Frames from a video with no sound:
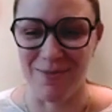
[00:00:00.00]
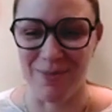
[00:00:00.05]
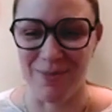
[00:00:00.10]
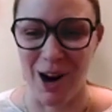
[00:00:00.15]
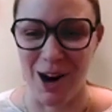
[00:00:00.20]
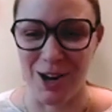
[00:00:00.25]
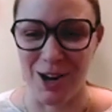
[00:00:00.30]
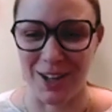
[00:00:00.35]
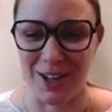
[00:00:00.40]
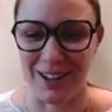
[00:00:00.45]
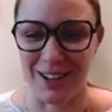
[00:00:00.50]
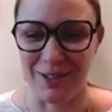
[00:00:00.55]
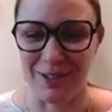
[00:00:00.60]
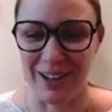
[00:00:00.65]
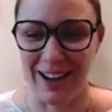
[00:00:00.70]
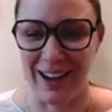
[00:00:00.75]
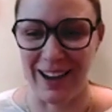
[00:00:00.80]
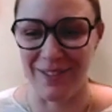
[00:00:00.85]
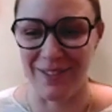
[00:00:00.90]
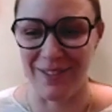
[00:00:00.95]
a project that
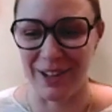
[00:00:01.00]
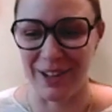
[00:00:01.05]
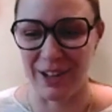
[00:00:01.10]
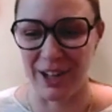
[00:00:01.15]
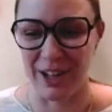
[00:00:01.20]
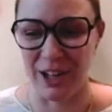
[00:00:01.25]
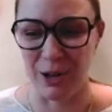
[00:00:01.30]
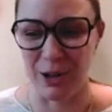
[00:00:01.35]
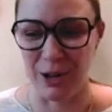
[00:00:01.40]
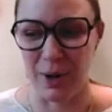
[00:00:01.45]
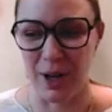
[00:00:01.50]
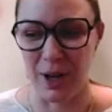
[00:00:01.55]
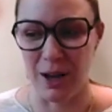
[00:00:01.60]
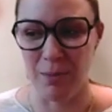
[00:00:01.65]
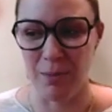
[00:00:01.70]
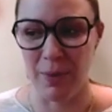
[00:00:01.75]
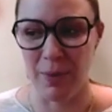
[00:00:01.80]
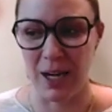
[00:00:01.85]
we have here at UM.